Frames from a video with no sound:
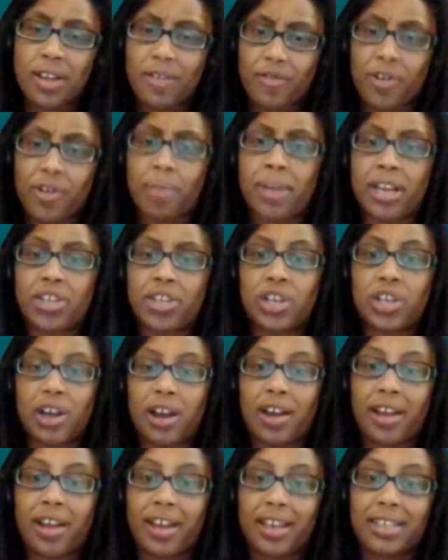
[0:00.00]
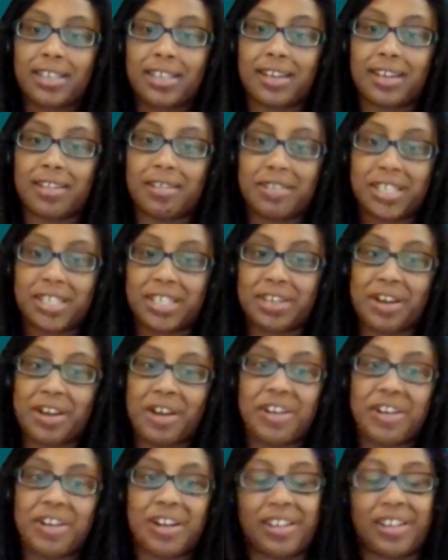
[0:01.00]
from AGIX. And it's
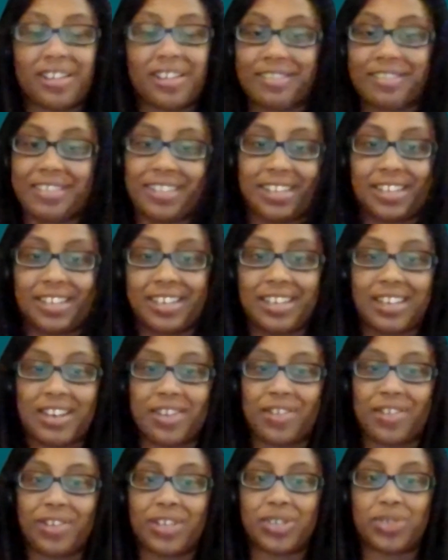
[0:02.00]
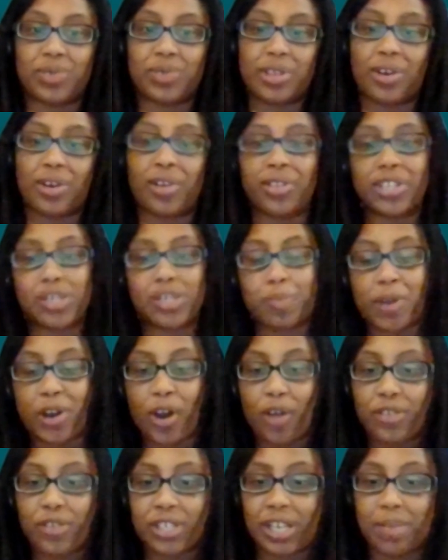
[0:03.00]
not um, you know, because with all the
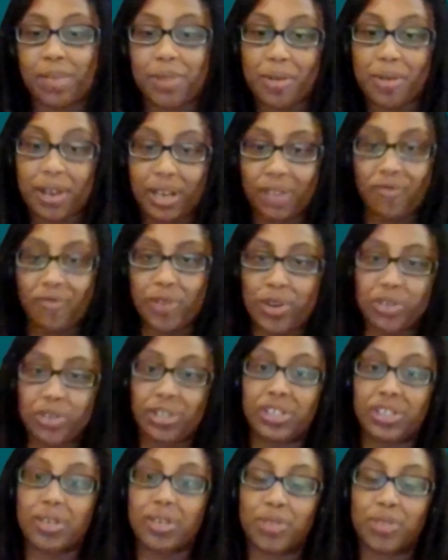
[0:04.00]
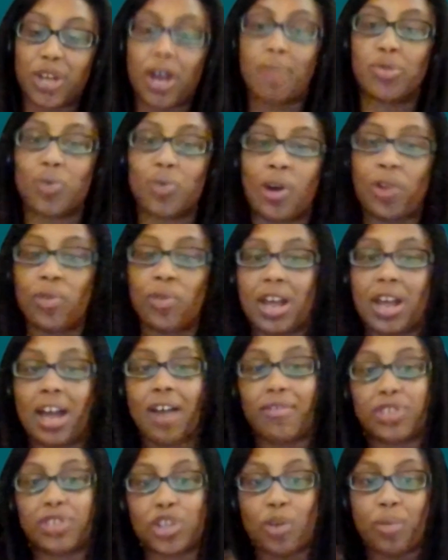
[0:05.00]
spinoffs, it can be a bit confusing sometimes. Why do we
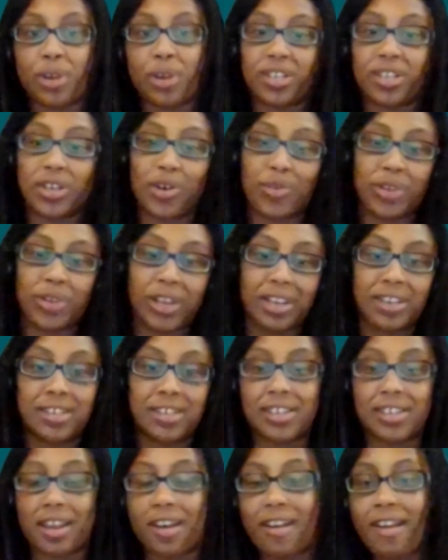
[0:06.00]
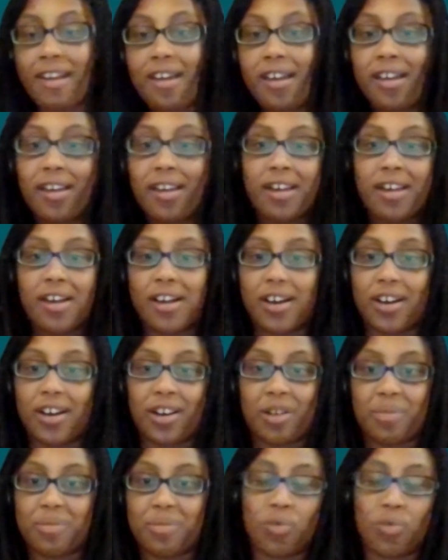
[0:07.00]
have so many tokens? And
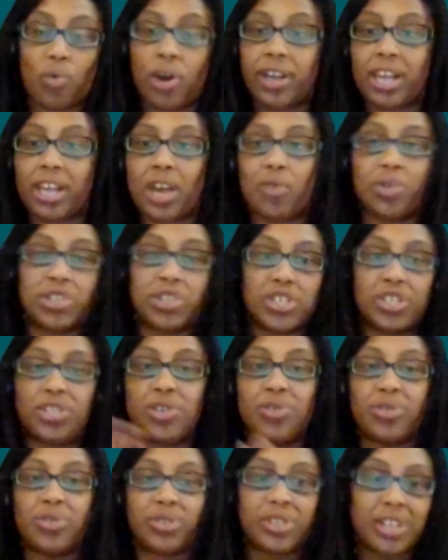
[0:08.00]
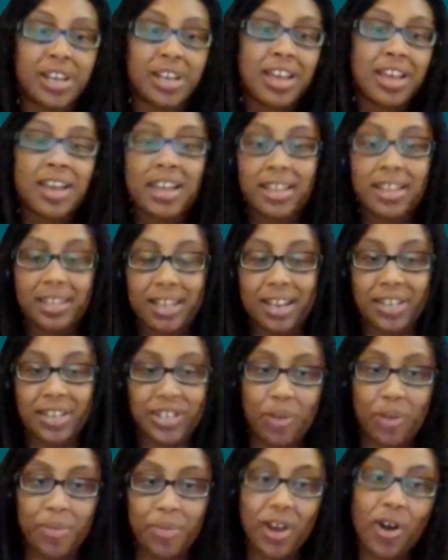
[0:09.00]
um, why can't we just use the end
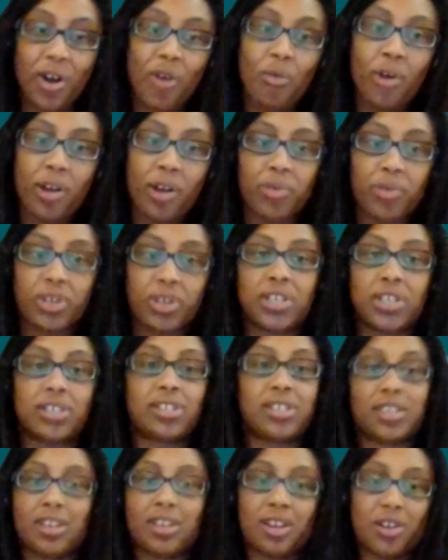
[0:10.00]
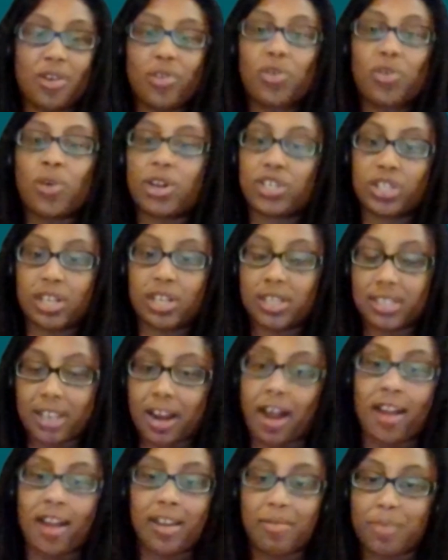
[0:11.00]
all be all one, which is, you know, questions
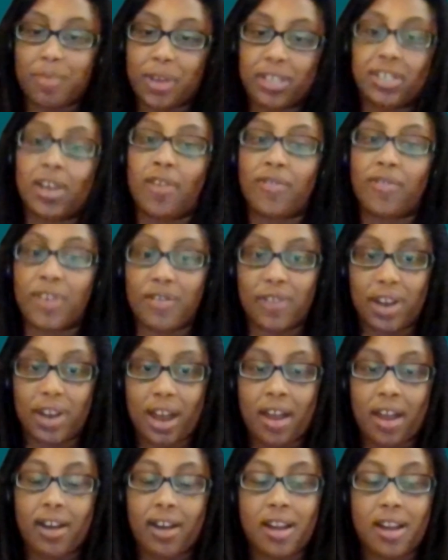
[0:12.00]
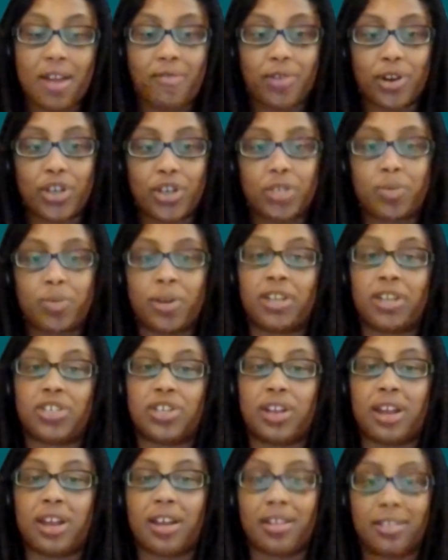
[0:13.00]
that I myself even had at first. But as
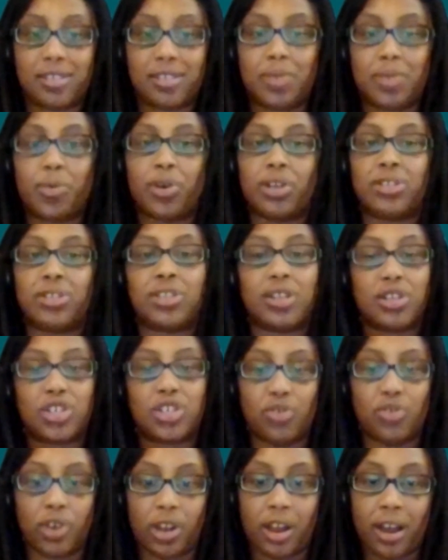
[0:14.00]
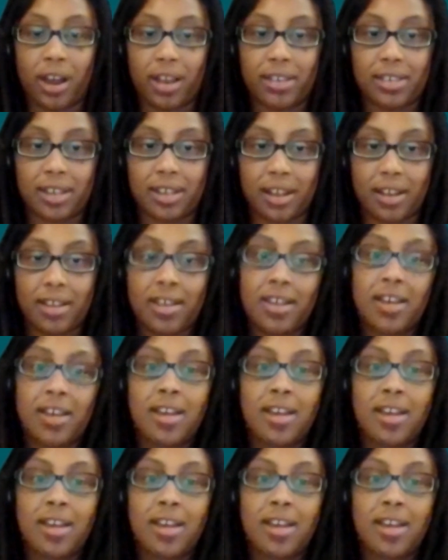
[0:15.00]
you get deeper into this, you realize that,